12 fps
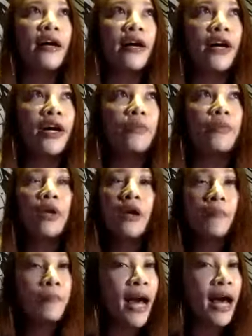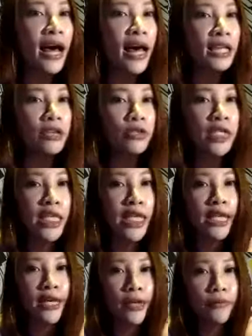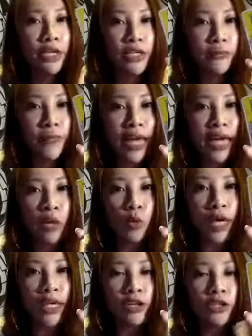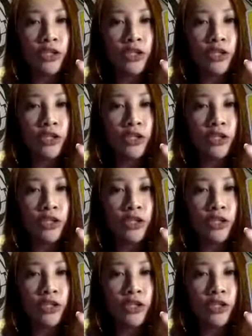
Um, but you see um, there's black and white here.